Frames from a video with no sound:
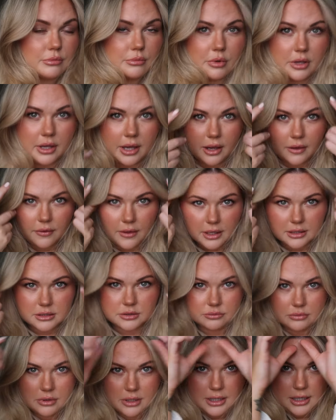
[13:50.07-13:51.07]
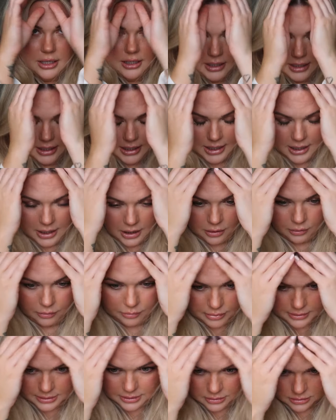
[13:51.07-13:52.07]
but yeah that's really like
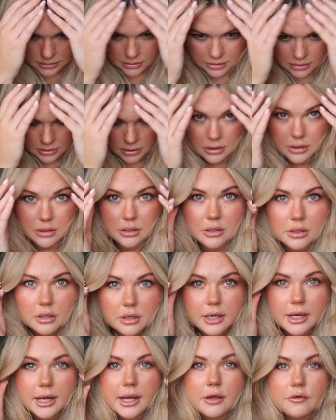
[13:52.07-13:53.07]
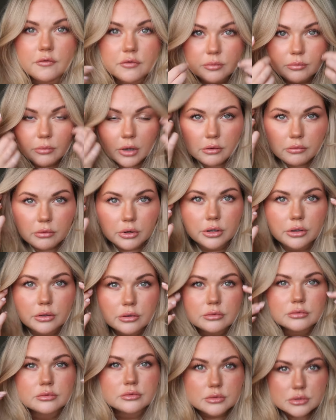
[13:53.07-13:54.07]
helped lift my
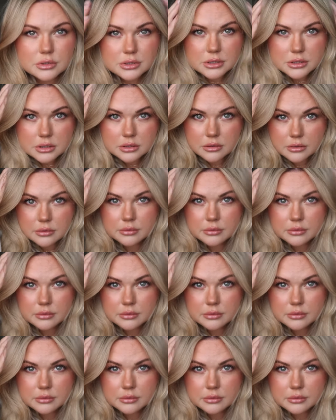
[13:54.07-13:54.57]
roots